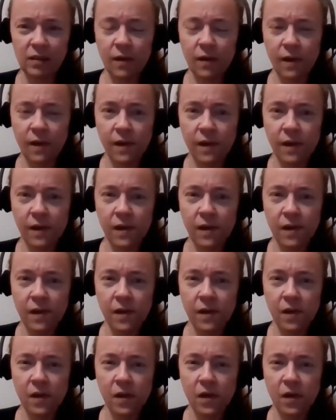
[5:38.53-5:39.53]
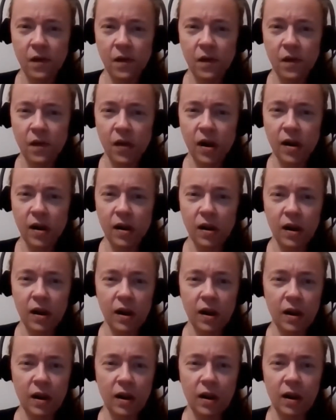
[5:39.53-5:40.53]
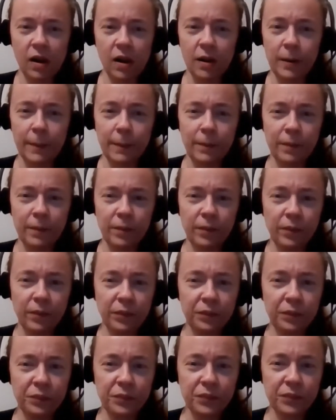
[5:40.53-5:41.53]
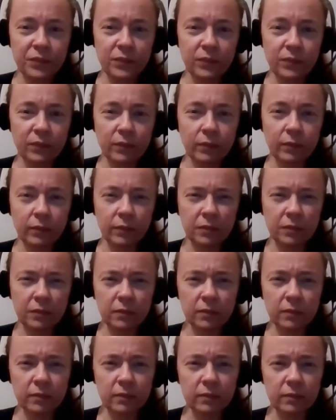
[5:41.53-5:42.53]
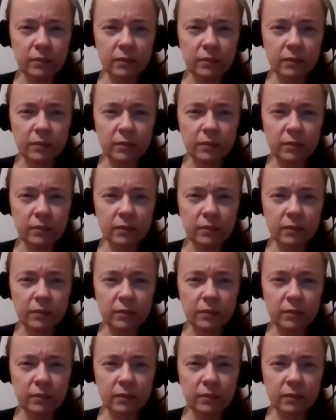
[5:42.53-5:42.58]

This person isn't speaking.